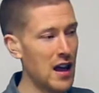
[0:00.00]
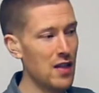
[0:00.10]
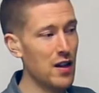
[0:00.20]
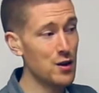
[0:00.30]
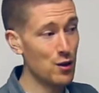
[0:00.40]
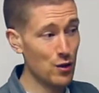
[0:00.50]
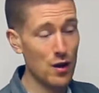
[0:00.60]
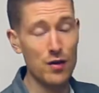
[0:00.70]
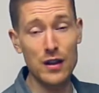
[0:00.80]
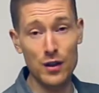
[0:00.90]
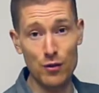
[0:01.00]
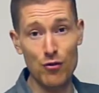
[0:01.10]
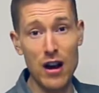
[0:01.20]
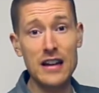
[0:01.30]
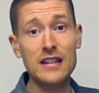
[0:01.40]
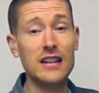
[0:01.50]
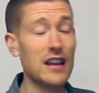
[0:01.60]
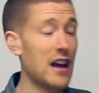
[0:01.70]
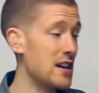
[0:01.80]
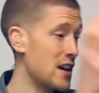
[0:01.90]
that you read, okay?